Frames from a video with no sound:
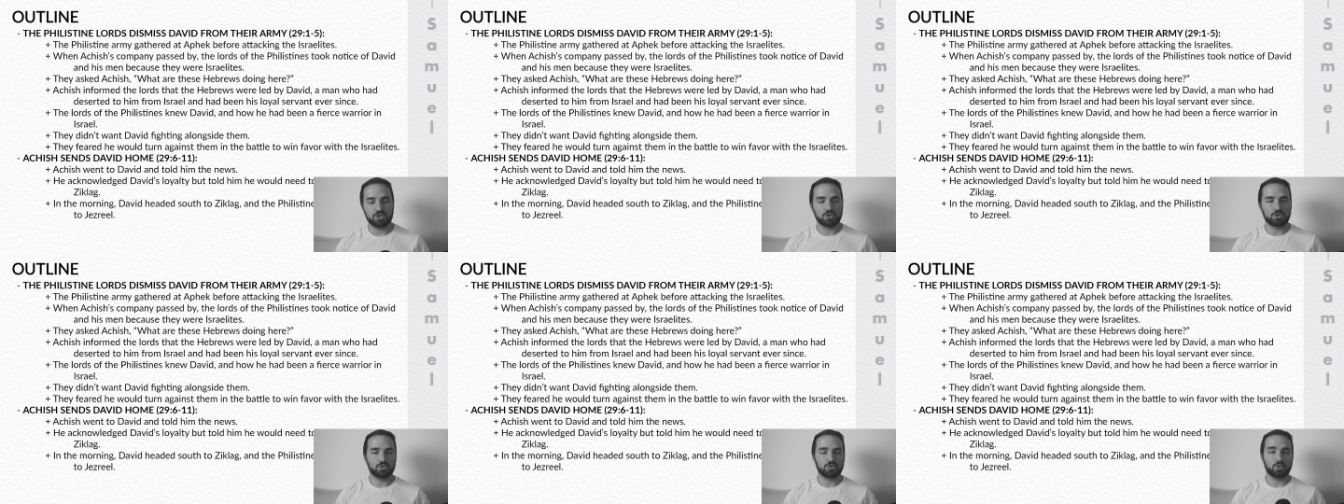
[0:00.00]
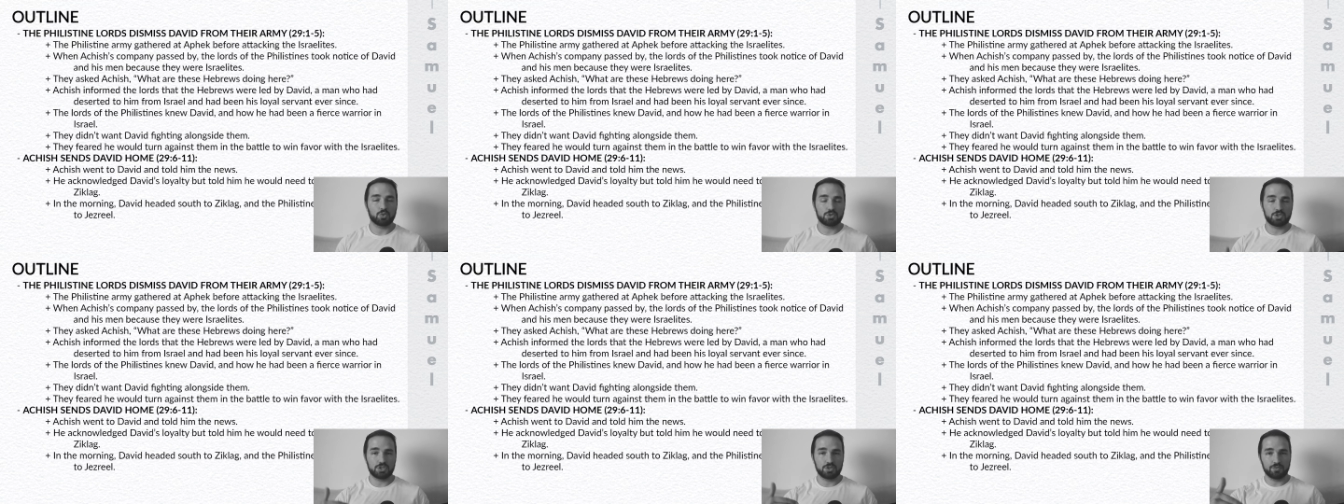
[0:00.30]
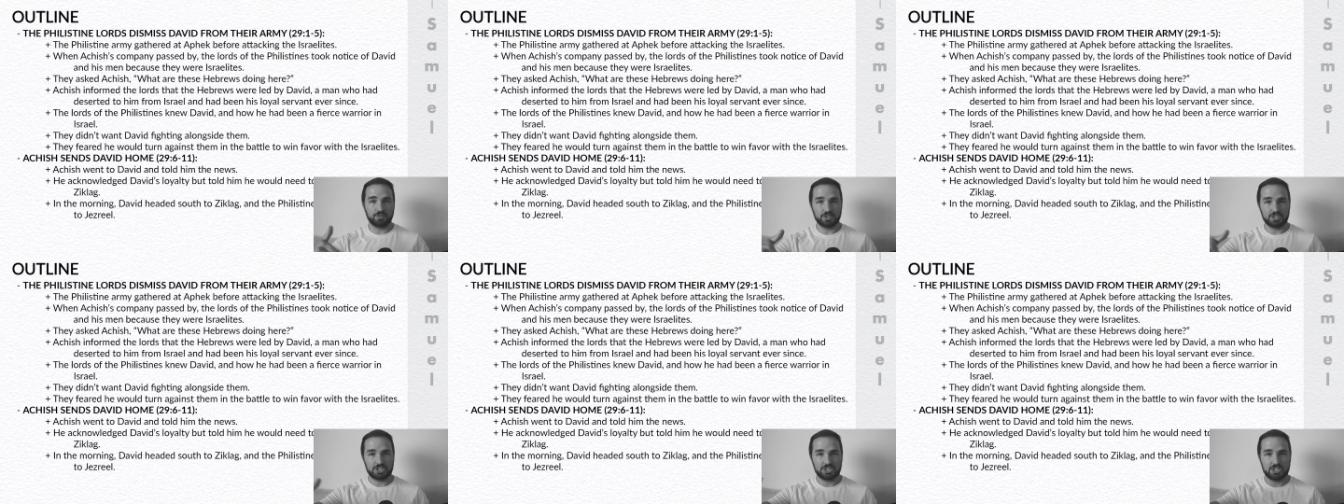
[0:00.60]
the lords of the
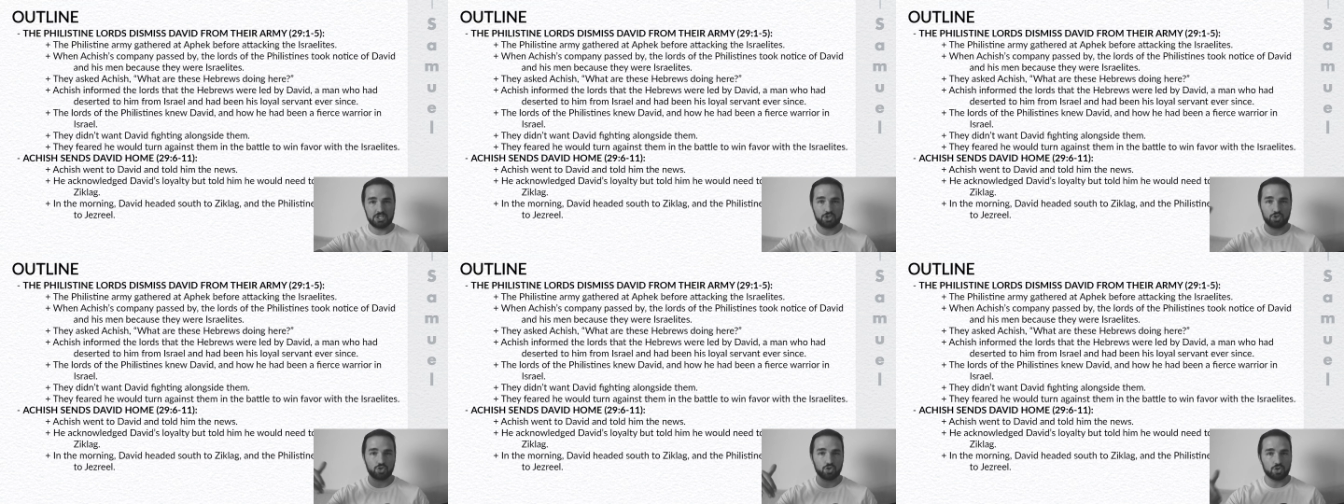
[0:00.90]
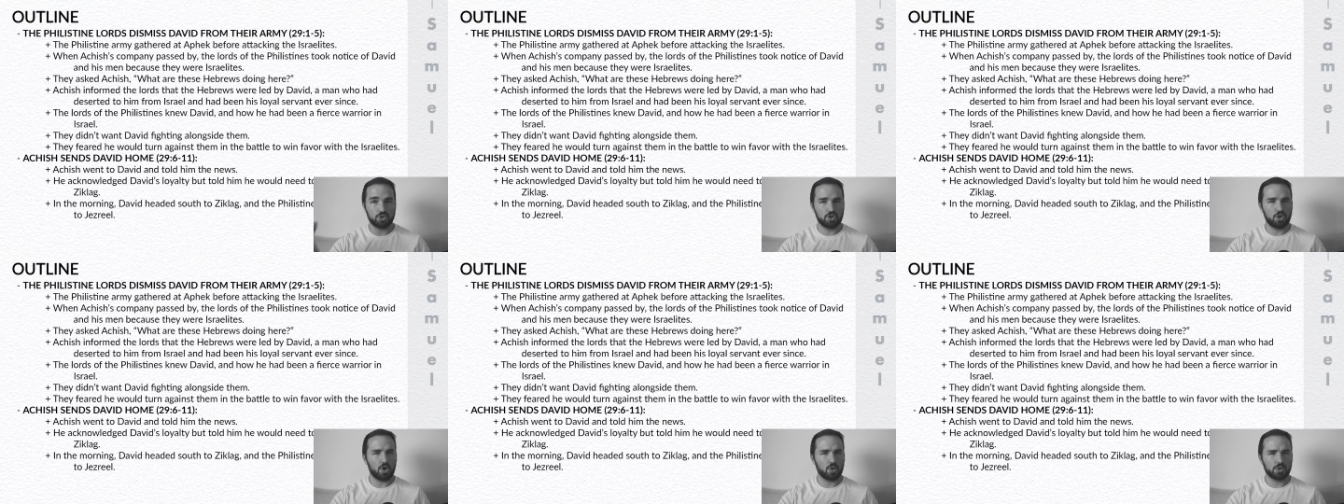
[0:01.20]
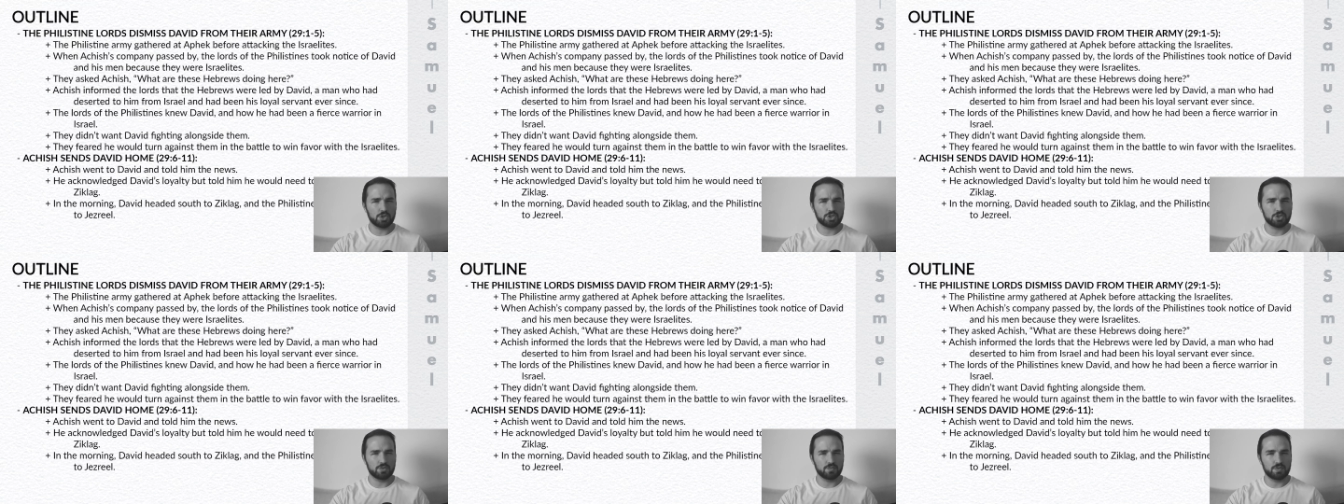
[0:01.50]
Philistines took
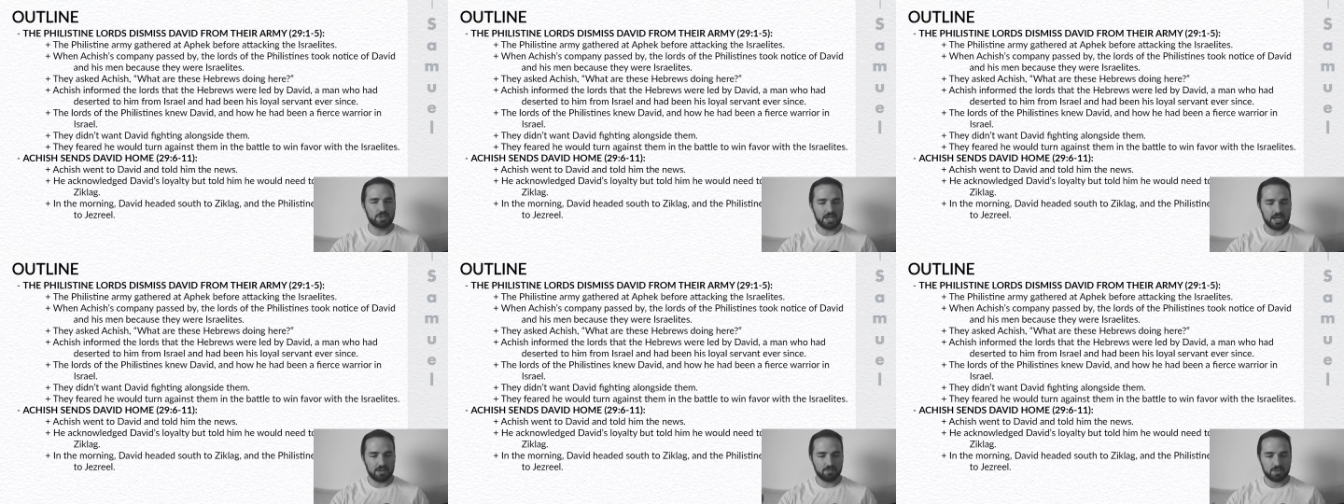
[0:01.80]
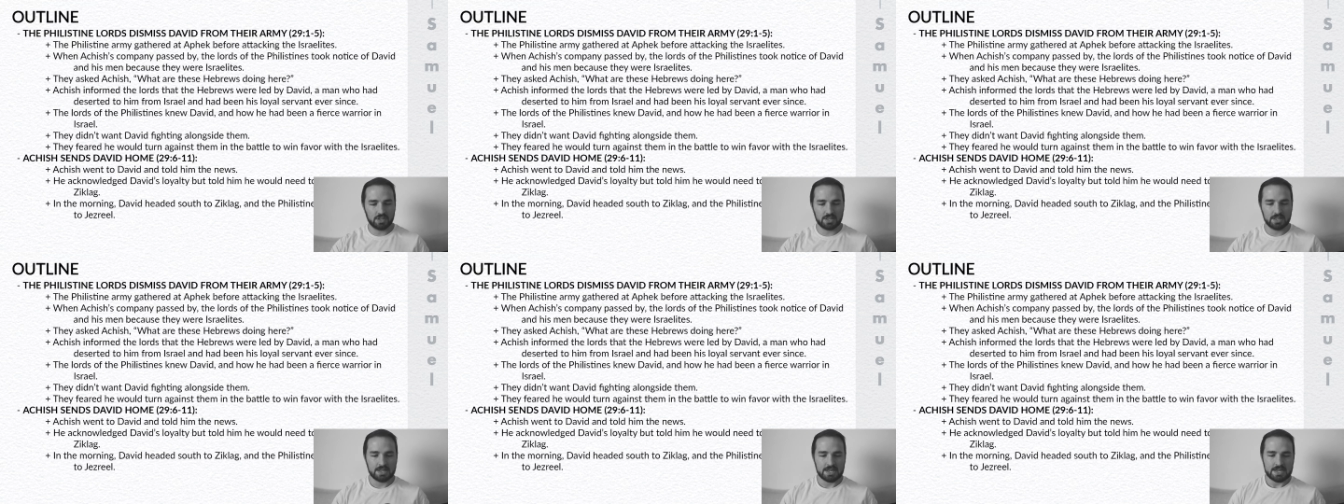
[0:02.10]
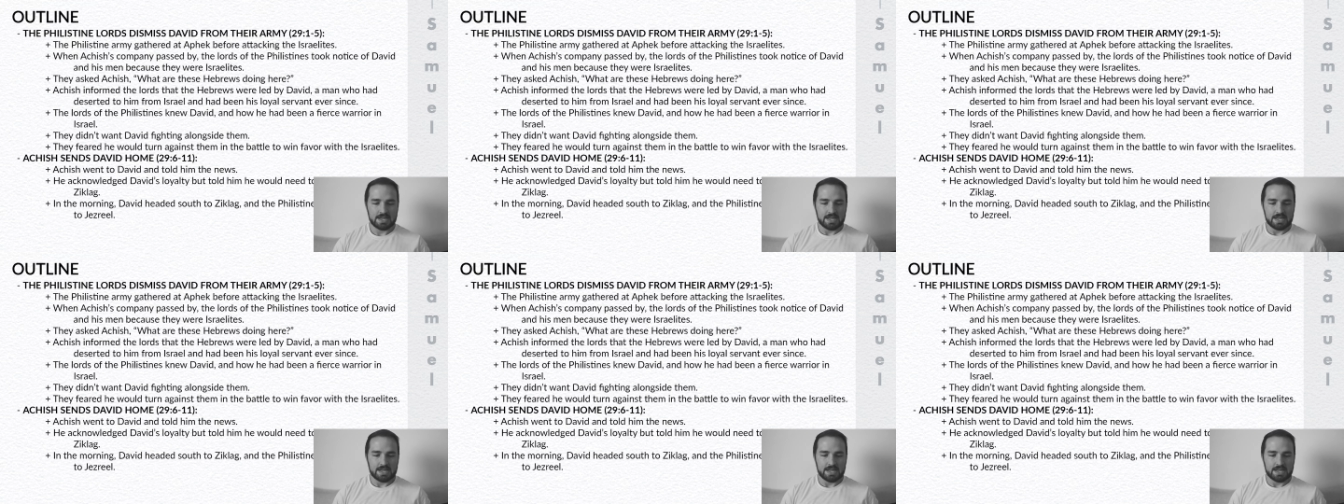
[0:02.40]
notice of David